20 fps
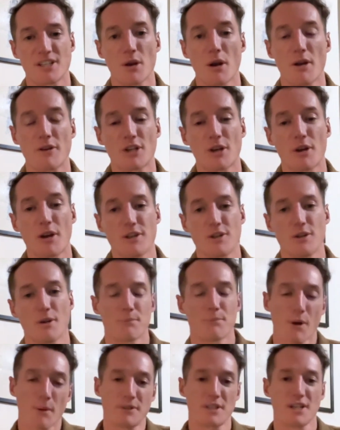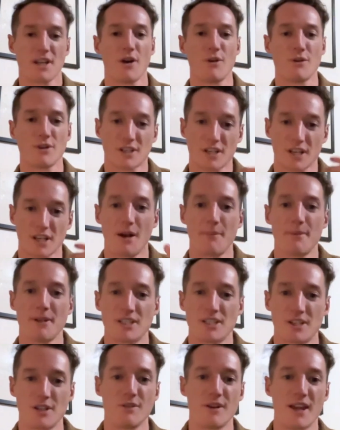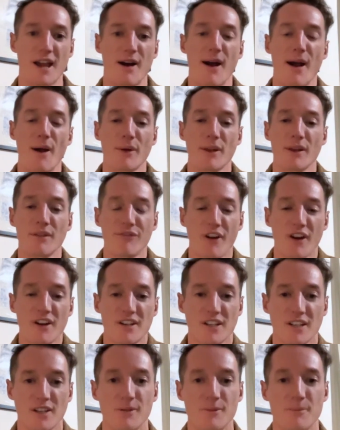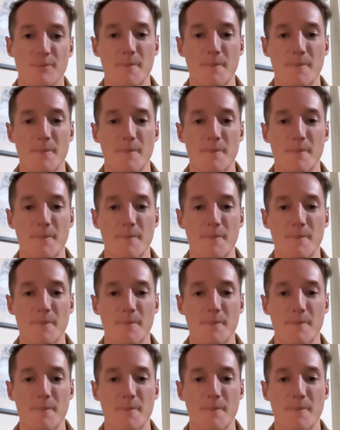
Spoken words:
So your property owners are coming to you now. How are they finding you?